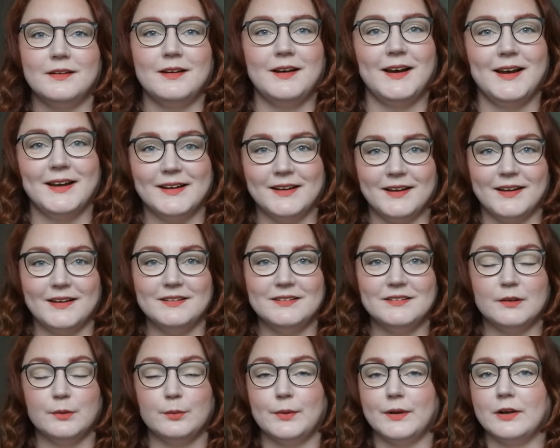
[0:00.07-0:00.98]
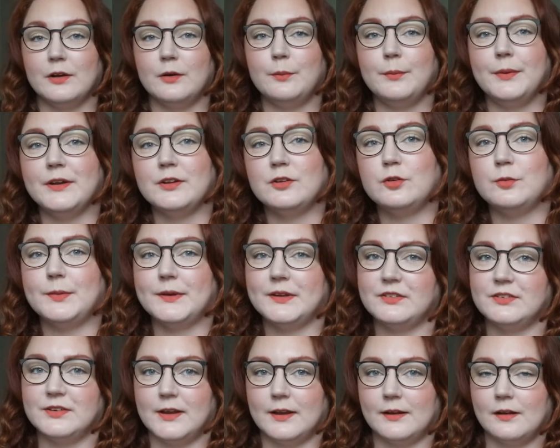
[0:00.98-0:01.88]
Hi guys, and welcome back to my
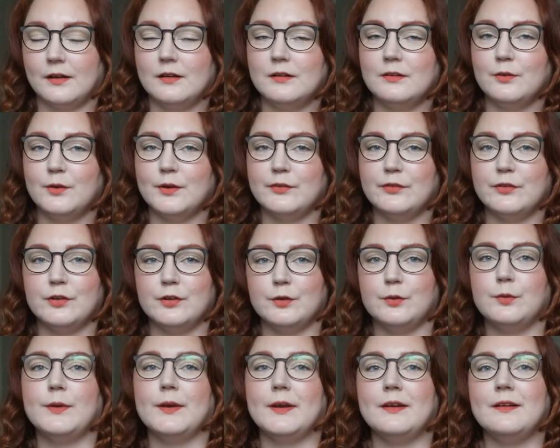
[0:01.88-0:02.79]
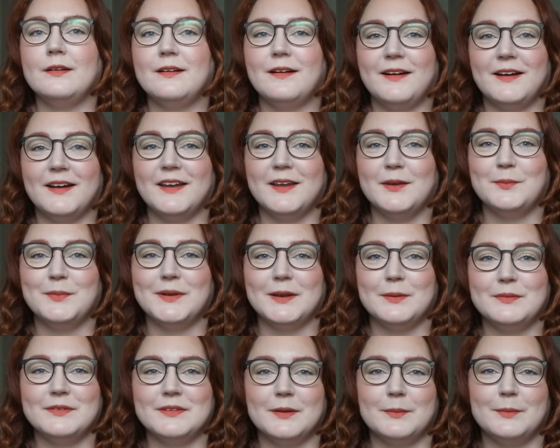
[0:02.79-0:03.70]
channel, or if you're new here, hi, my
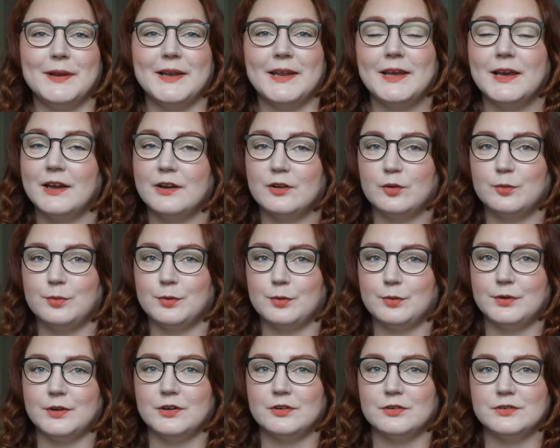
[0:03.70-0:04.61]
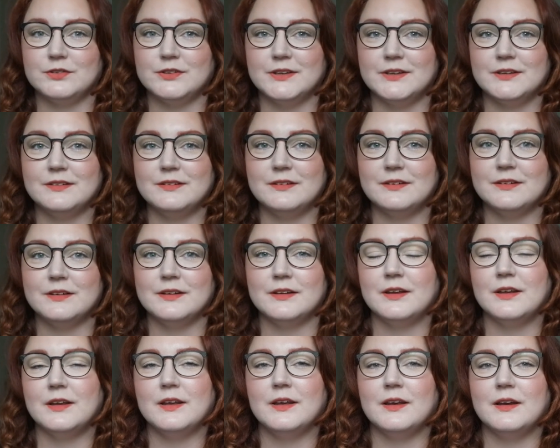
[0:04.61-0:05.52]
name is Emily, I do beauty content.
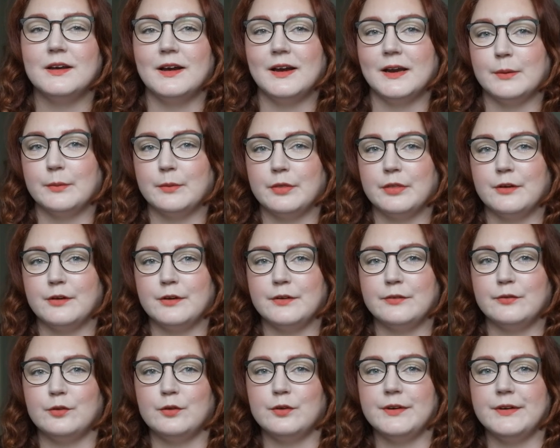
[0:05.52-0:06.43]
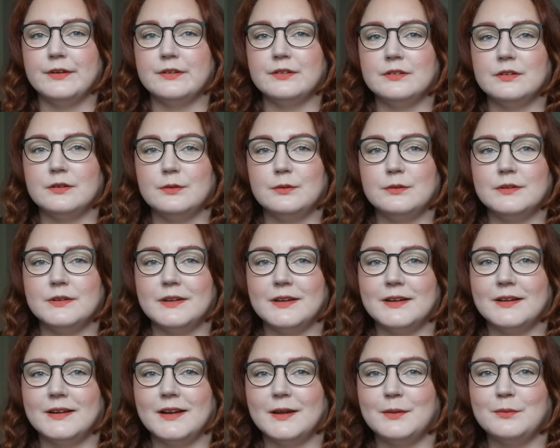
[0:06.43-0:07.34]
I am 34 years old
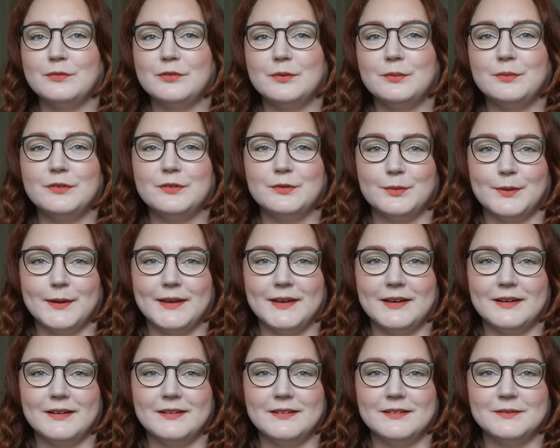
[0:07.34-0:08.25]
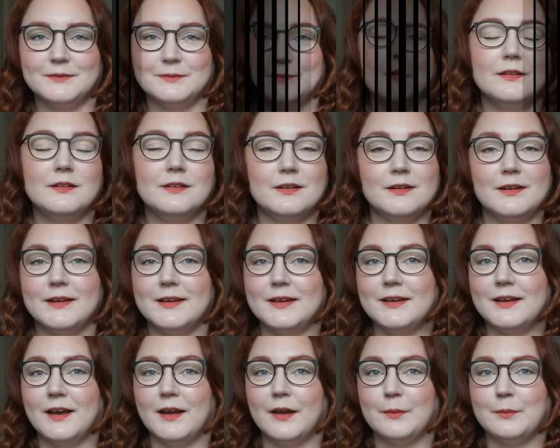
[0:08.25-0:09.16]
and I'm from Sweden.
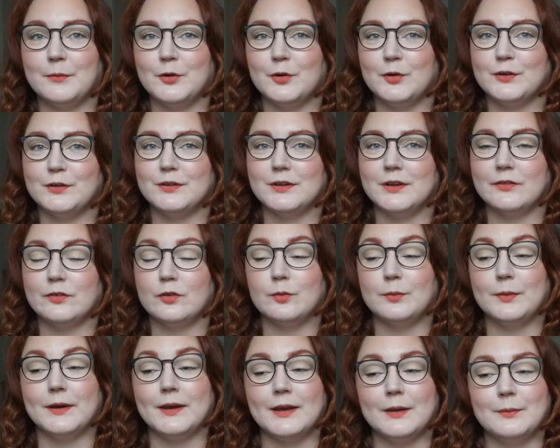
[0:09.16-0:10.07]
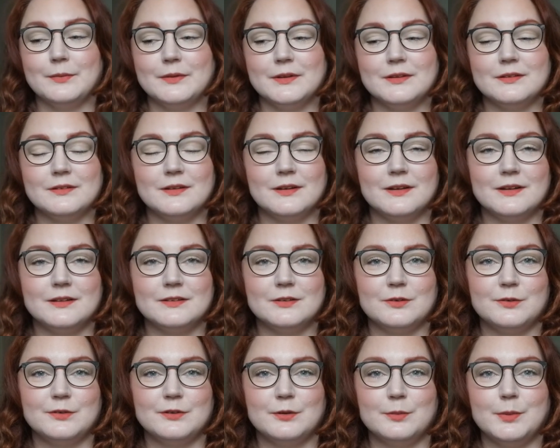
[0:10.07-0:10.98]
Today I'm going to give you my empties, and it's
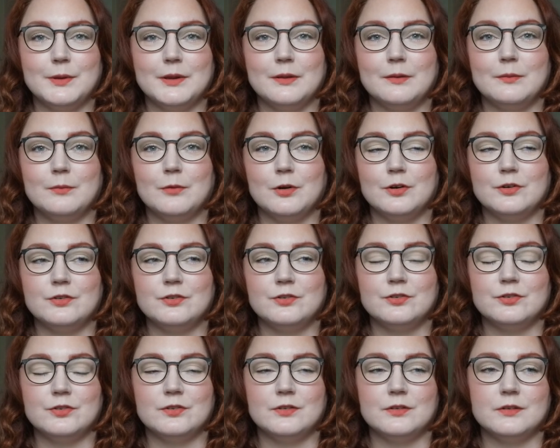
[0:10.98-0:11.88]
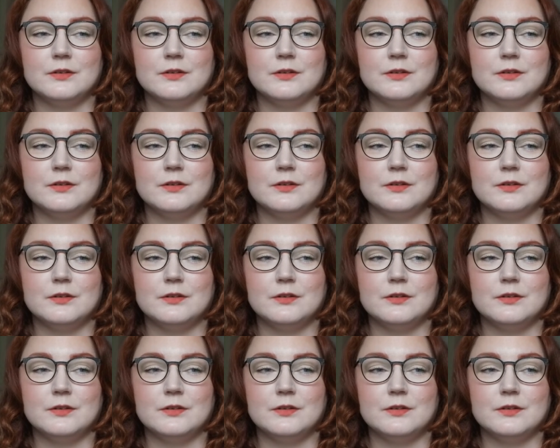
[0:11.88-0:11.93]
going to be March,